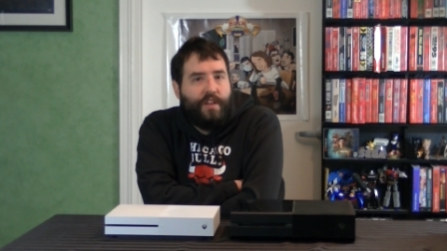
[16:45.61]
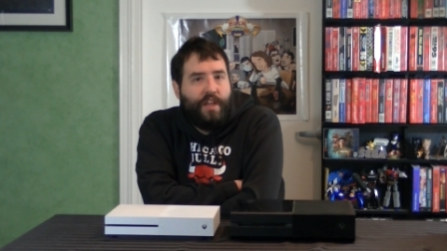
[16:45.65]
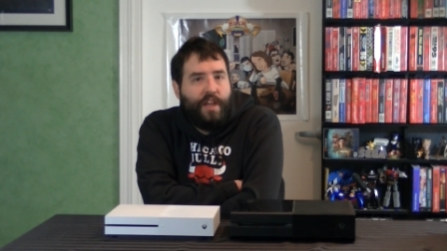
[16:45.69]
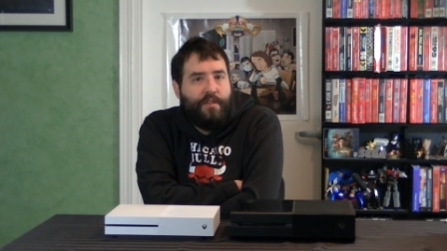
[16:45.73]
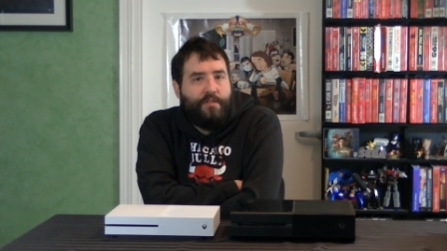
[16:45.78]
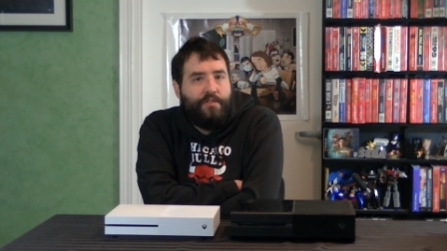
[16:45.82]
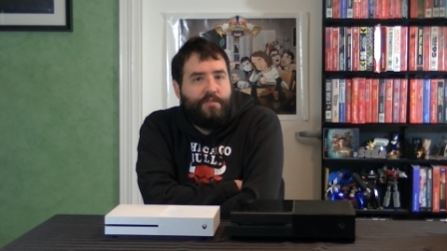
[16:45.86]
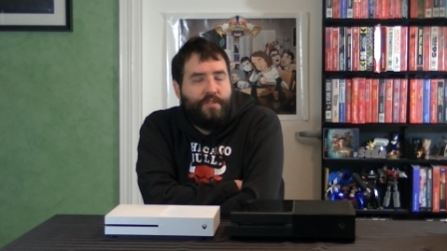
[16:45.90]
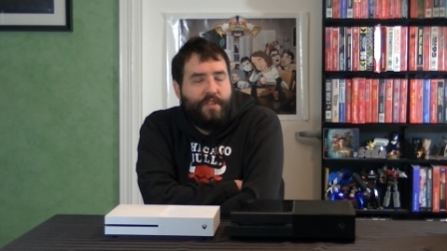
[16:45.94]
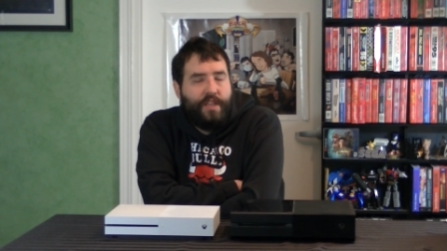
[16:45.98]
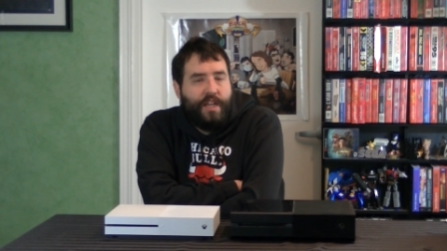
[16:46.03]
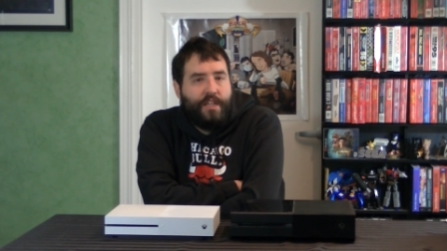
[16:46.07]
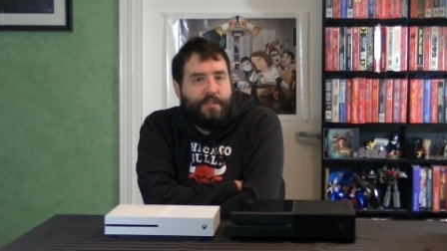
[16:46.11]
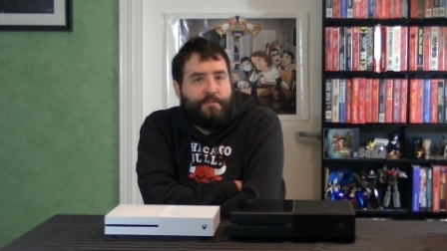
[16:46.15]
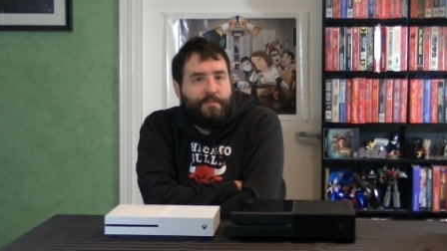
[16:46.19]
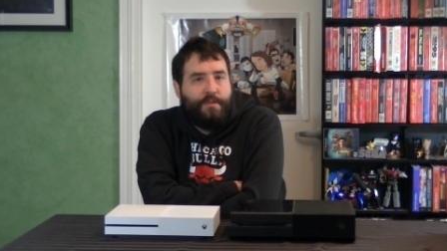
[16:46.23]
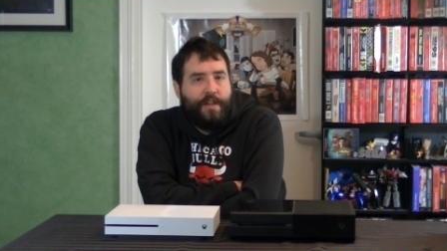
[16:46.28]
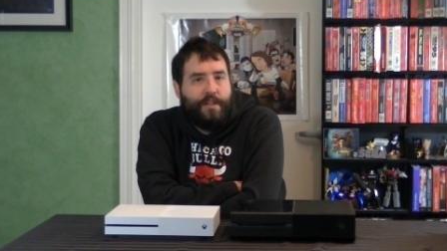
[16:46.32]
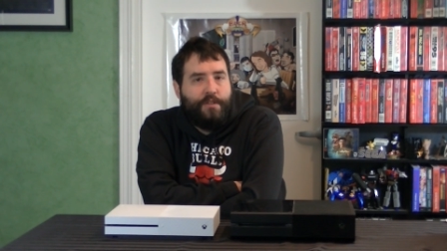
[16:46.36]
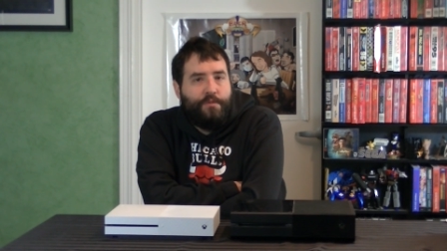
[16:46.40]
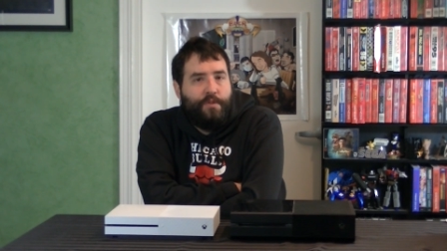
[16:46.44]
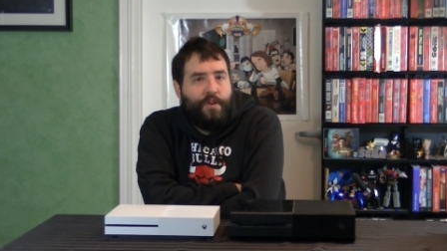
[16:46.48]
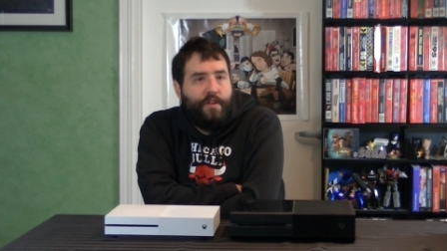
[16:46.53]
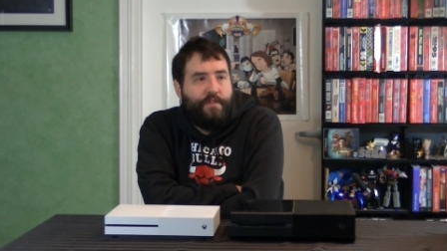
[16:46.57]
games for the
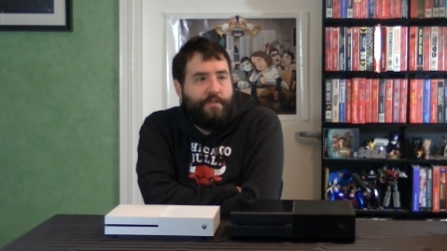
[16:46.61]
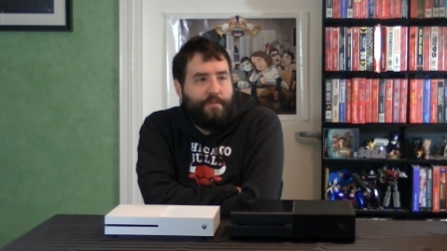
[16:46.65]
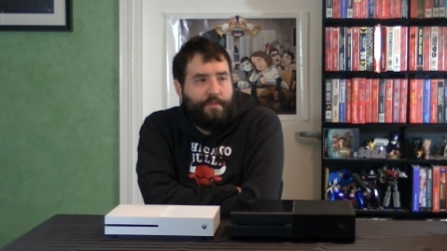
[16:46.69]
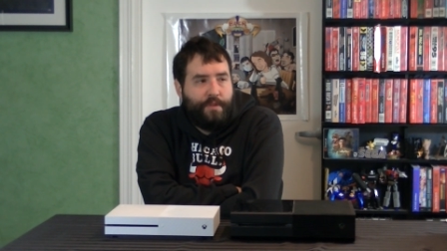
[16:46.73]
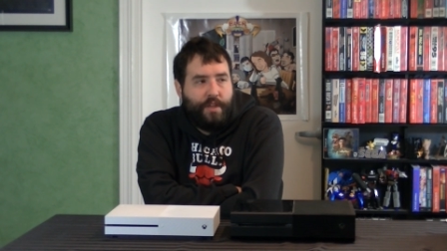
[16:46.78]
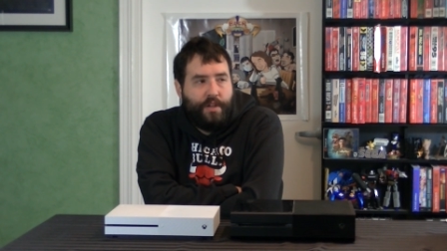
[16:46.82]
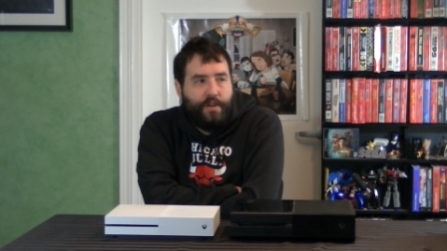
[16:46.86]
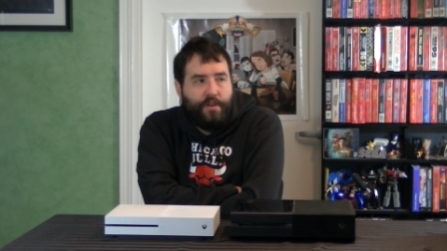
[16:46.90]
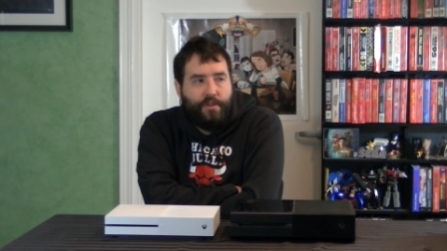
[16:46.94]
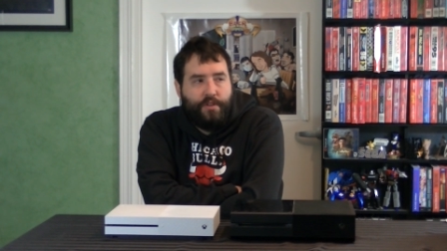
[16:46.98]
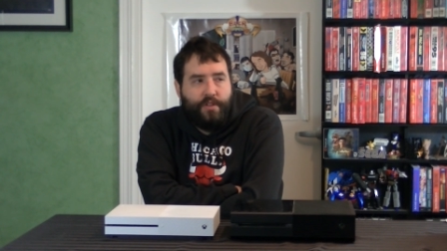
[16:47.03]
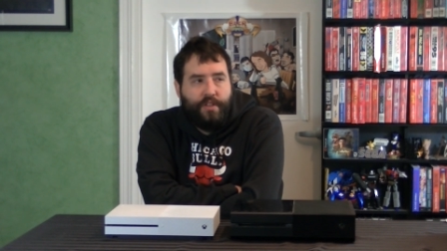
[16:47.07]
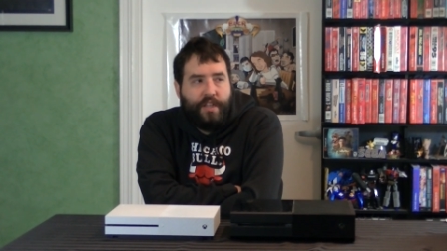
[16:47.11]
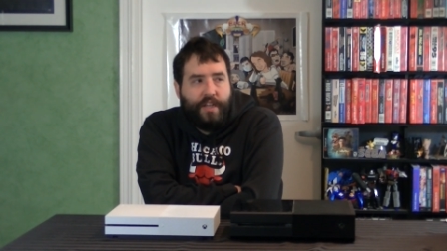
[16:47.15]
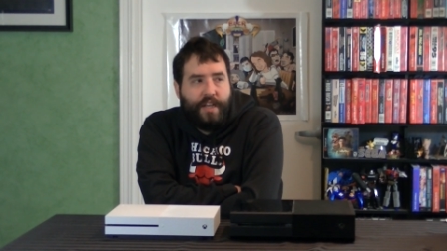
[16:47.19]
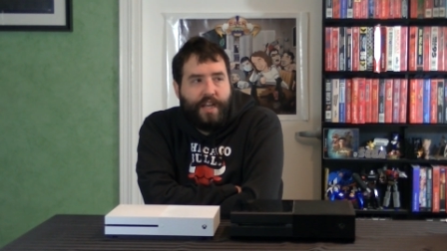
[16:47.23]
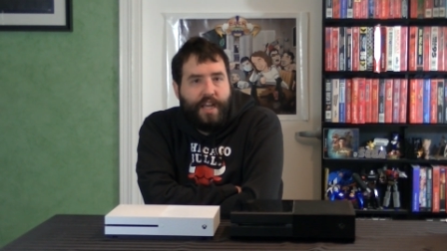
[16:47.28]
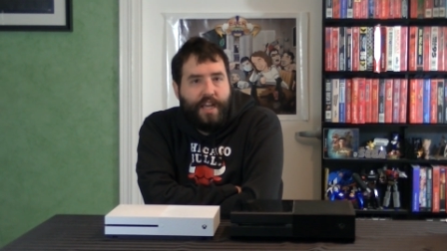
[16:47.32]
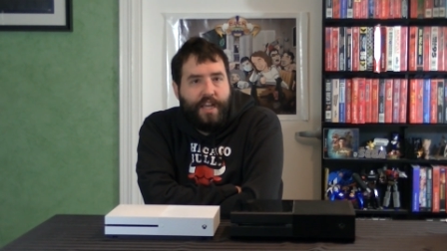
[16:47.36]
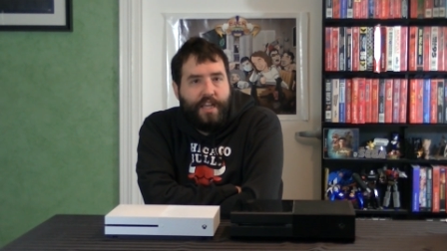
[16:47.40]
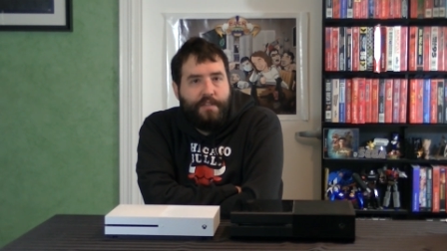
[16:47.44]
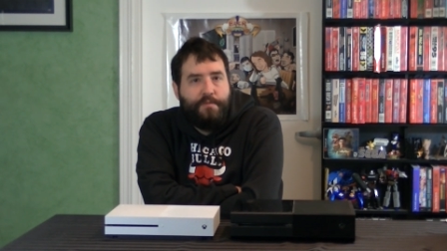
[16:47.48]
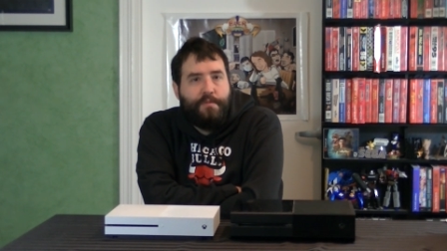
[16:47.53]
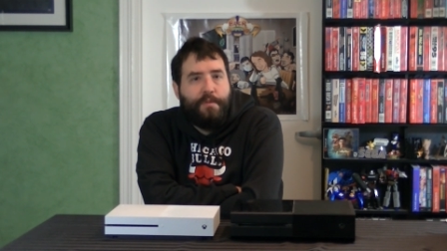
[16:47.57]
Xbox One from the early
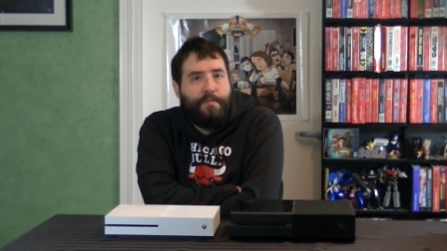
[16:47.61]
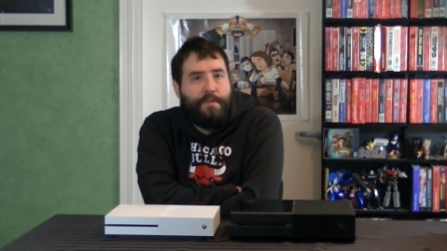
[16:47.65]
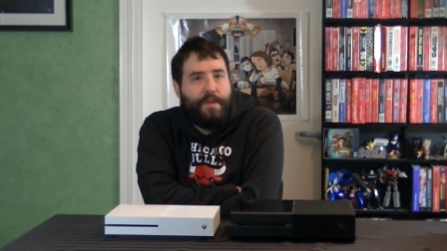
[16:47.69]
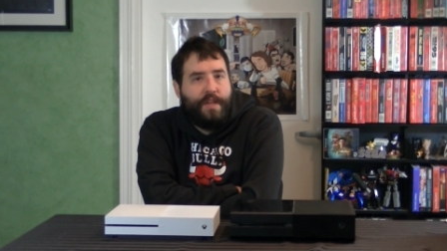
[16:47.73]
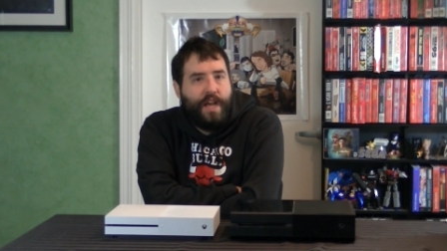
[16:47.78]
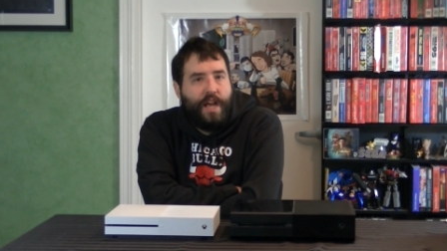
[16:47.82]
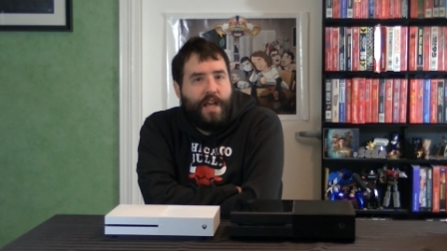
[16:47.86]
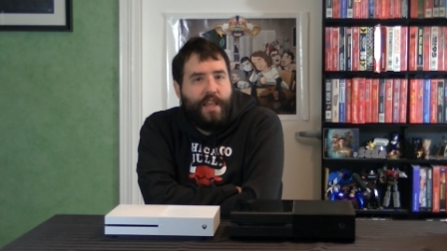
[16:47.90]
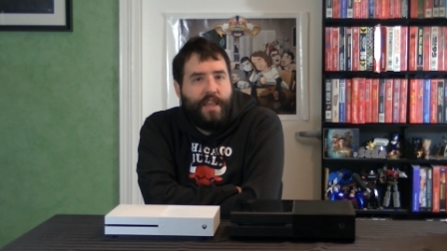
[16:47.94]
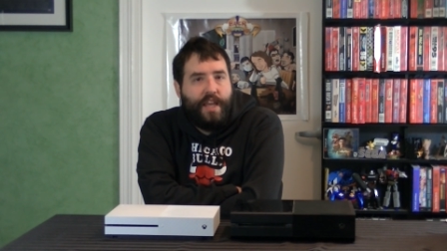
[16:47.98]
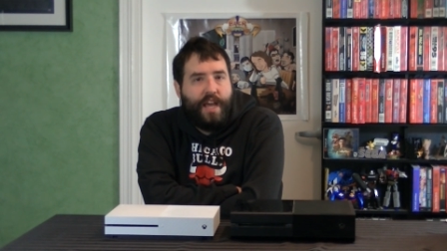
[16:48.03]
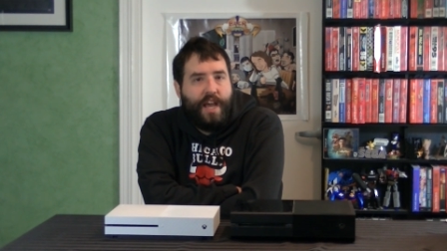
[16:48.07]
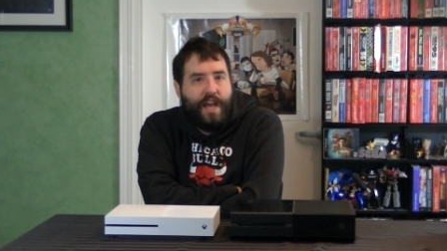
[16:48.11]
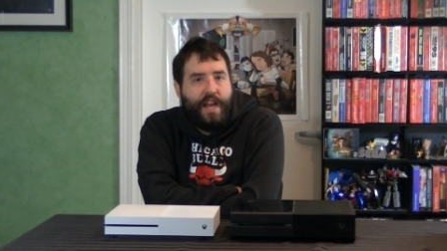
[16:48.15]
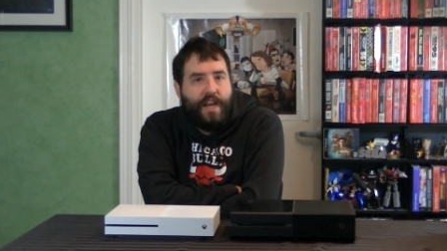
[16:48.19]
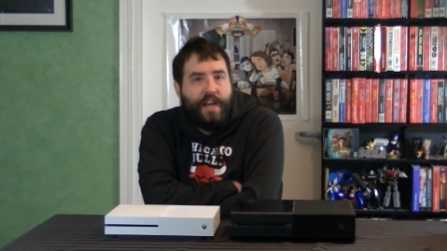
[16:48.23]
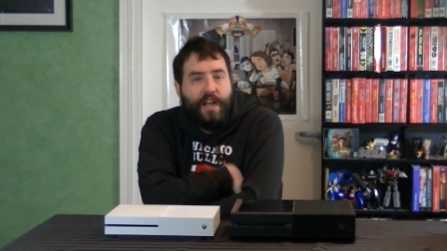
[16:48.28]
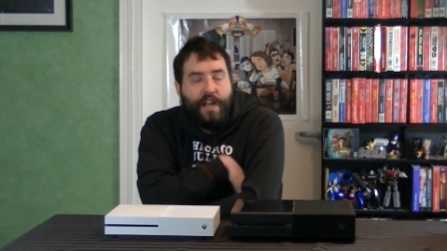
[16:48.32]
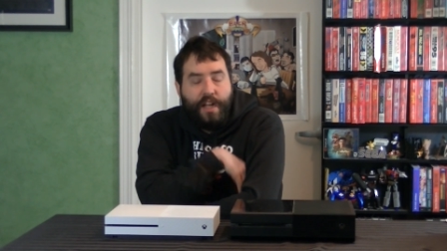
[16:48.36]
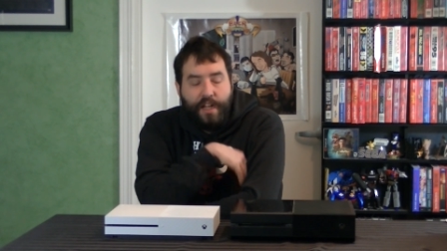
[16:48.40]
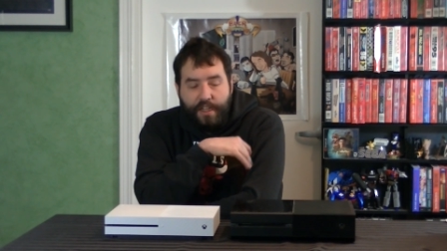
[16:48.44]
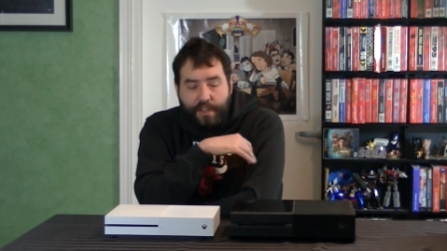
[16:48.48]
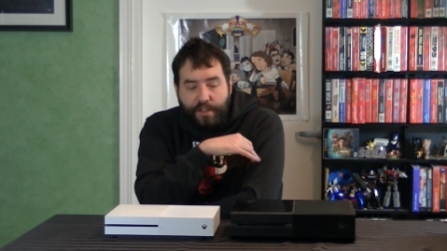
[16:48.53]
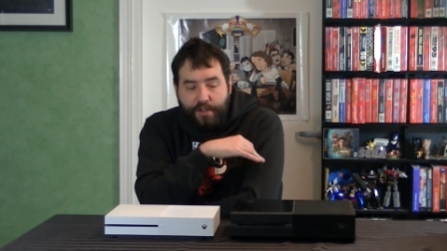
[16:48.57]
days, but beyond that,